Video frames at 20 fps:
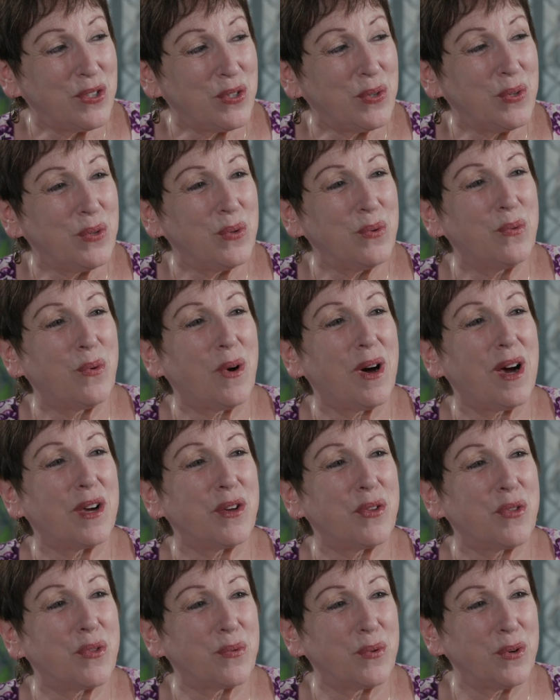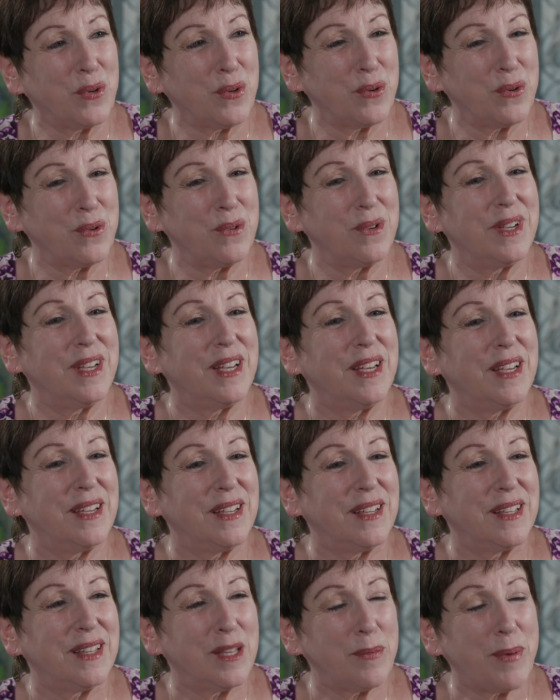to walk through
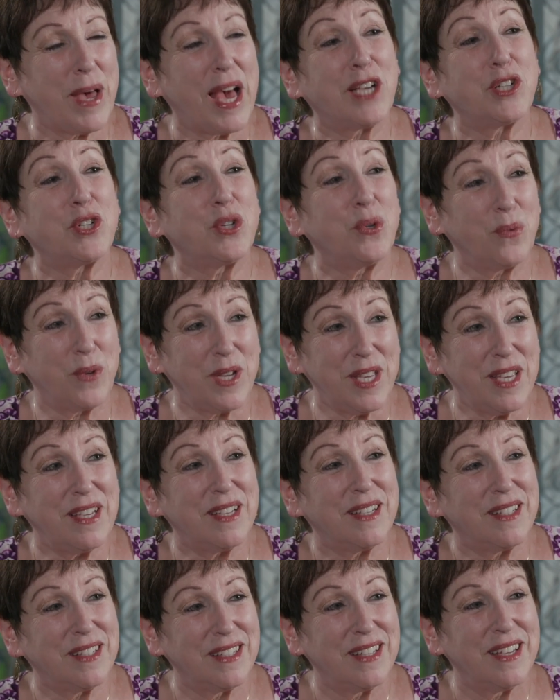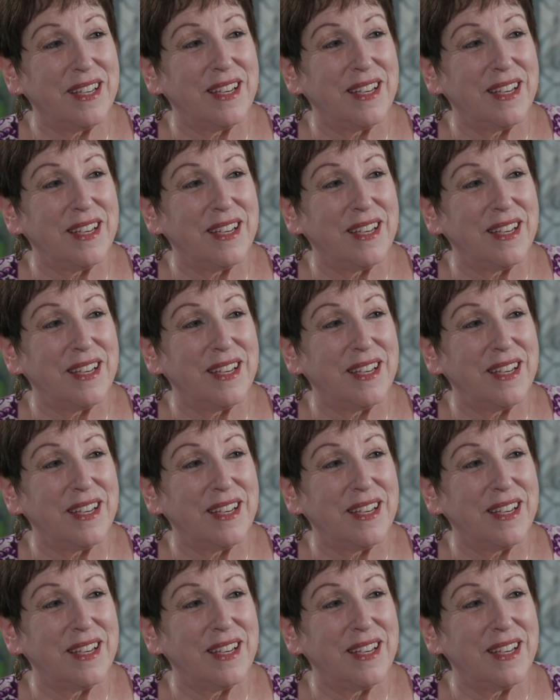the Passion Week